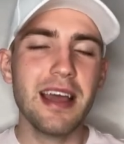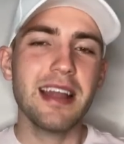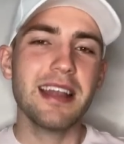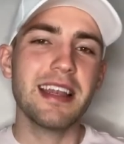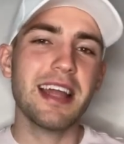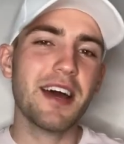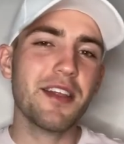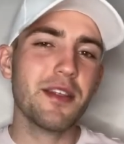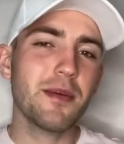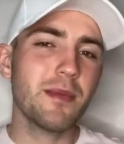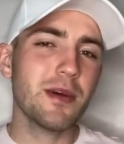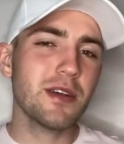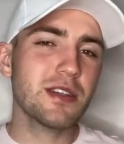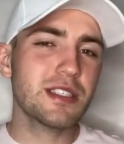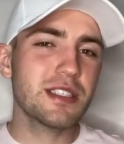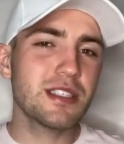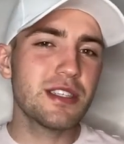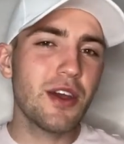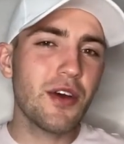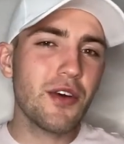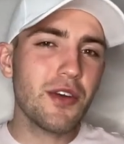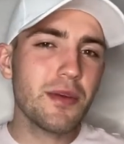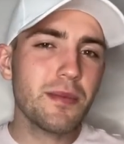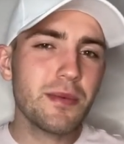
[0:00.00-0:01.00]
Now the most
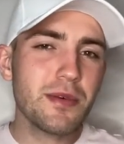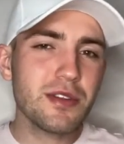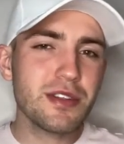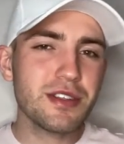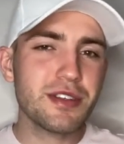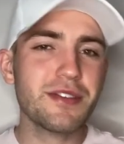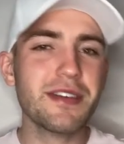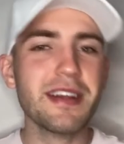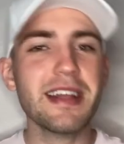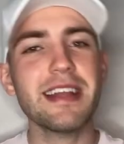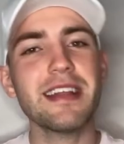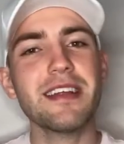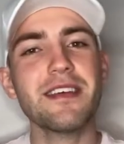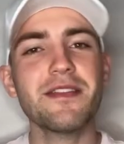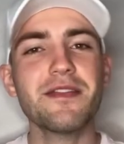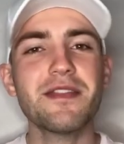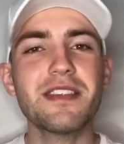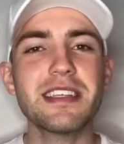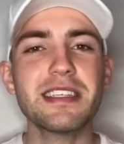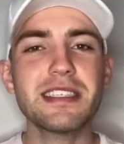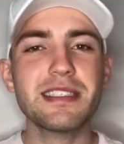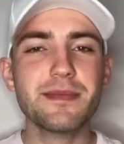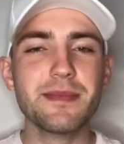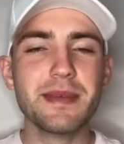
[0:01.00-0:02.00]
notable trait
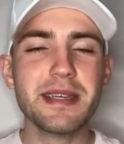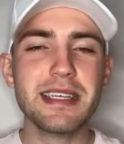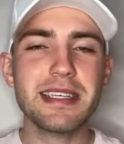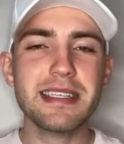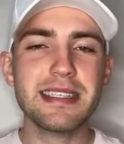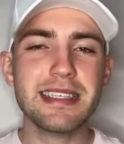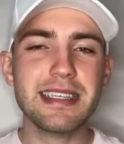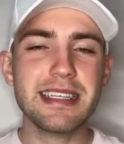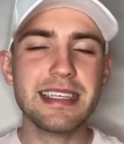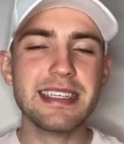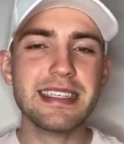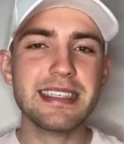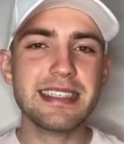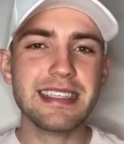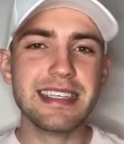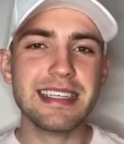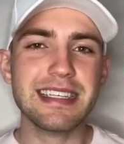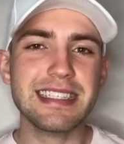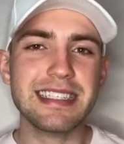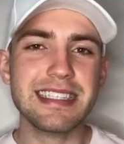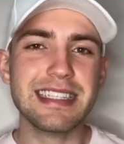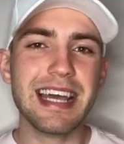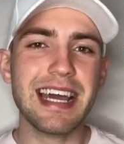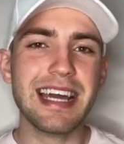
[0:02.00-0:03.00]
of this species
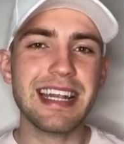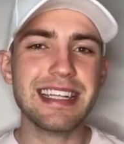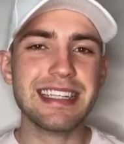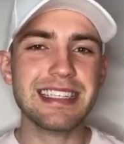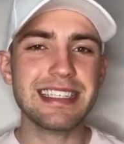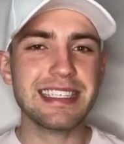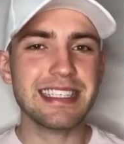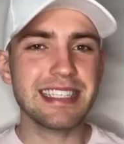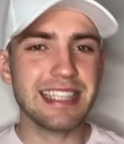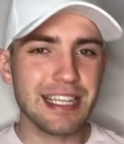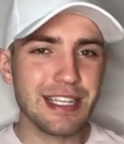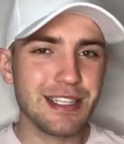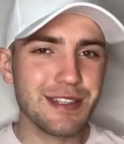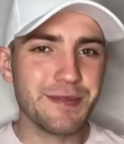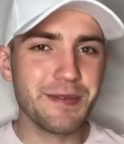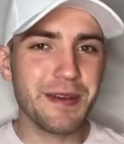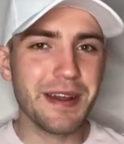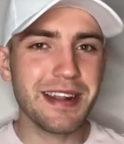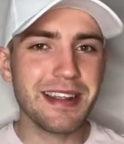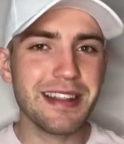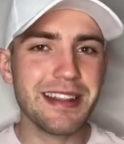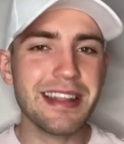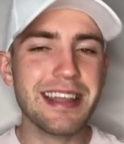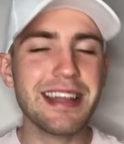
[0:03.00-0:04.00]
is that it sticks
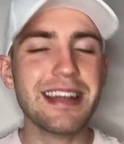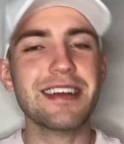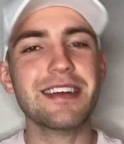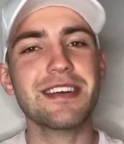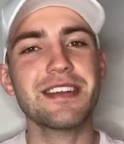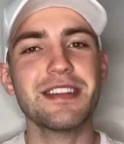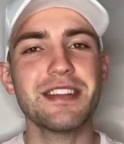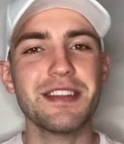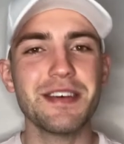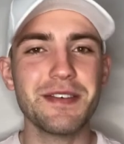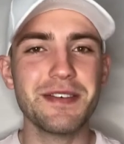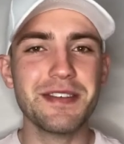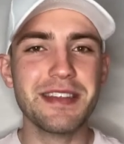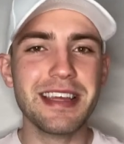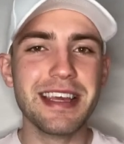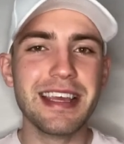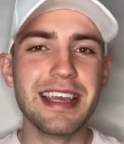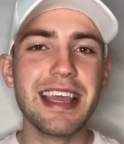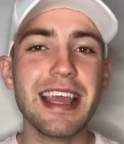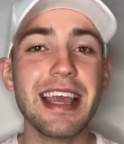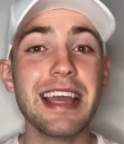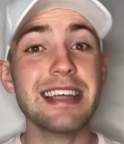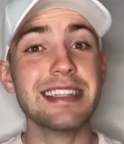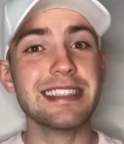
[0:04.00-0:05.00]
readily to
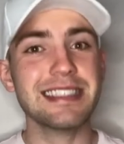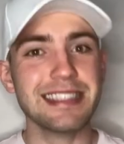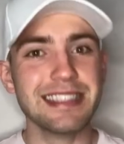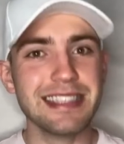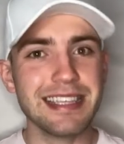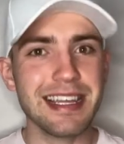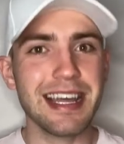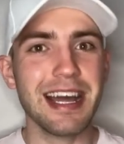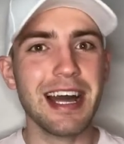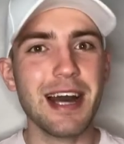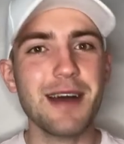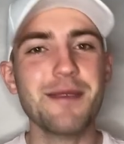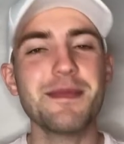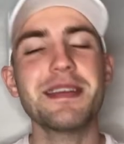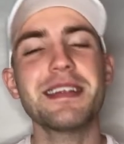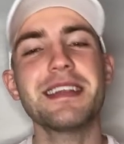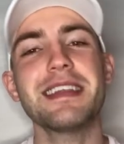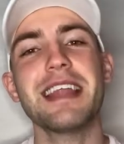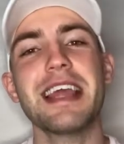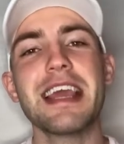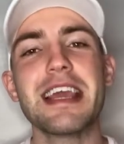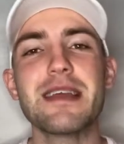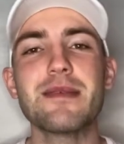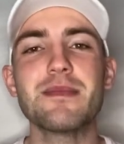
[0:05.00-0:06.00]
clothing, hence the common
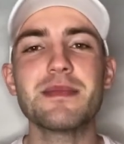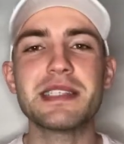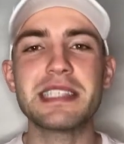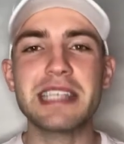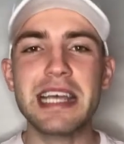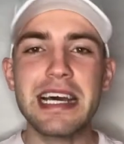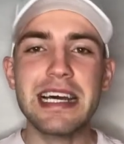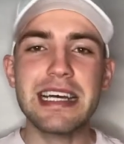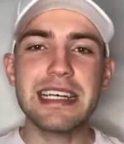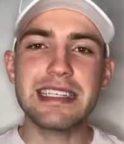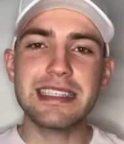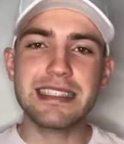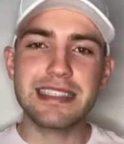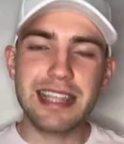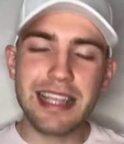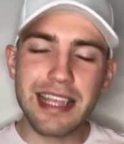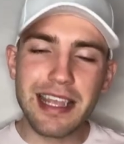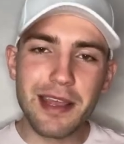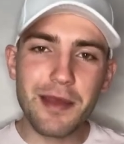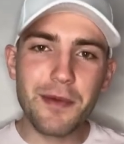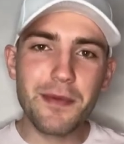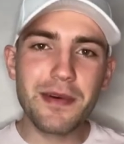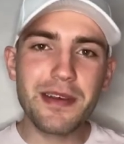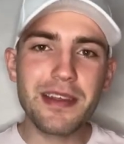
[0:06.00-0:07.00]
names
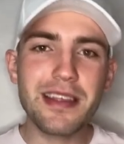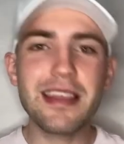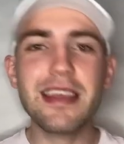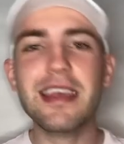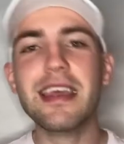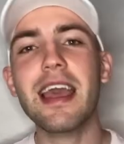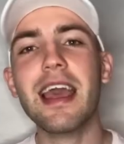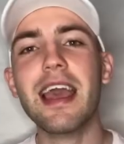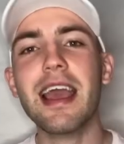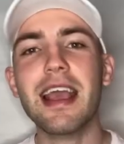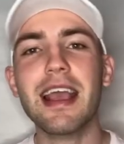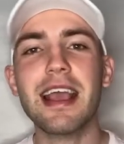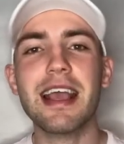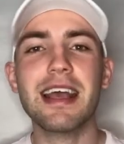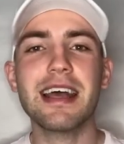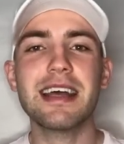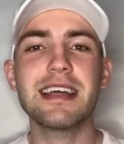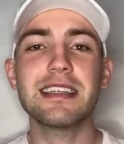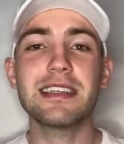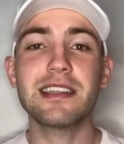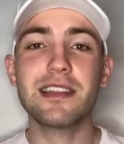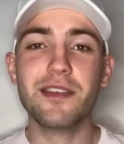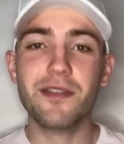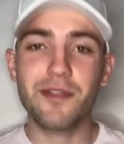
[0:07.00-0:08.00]
sticky willy
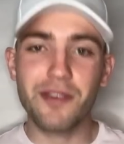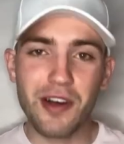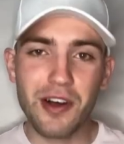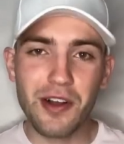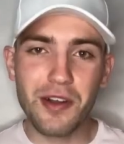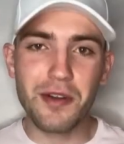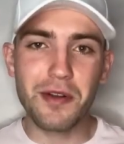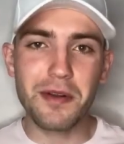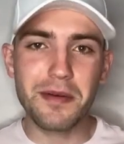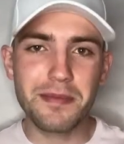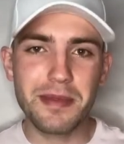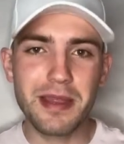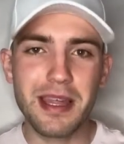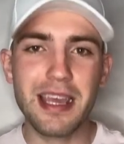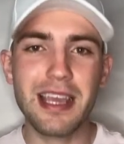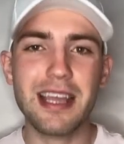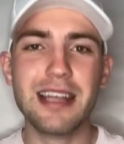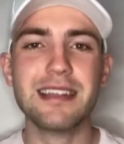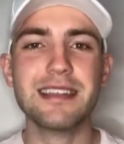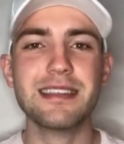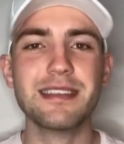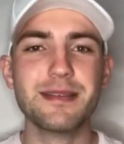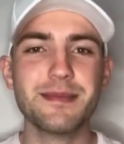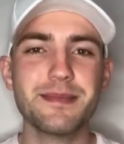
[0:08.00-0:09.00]
and the velcro
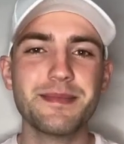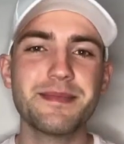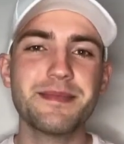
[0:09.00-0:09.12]
plant.